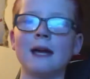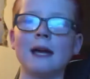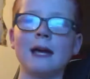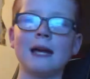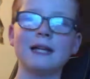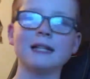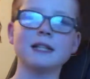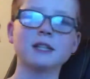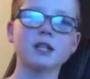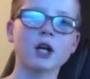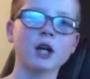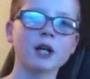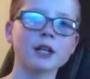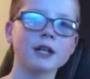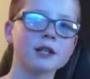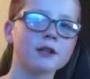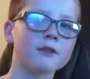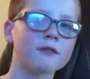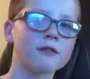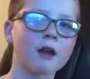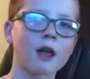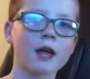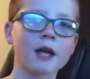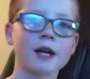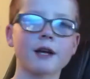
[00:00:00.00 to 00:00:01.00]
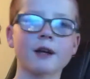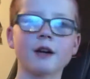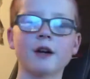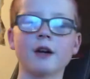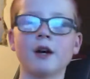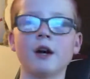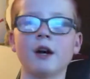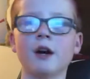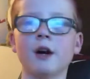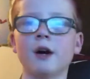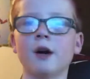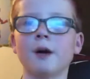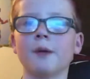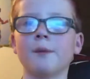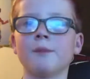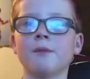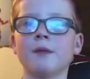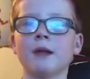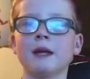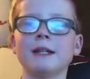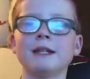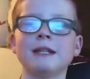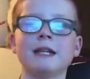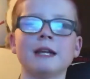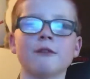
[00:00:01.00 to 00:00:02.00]
It's kind of like
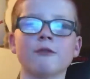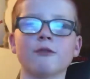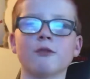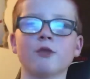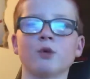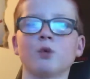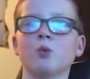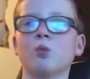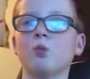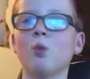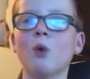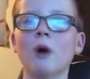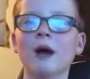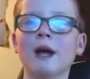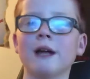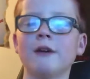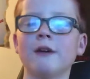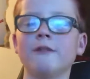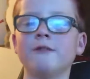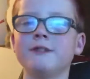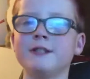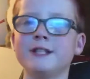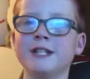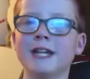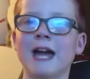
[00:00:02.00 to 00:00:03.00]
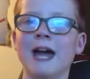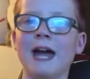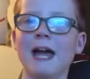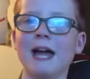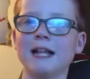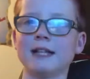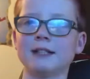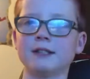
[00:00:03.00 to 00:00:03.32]
a different way of Jet,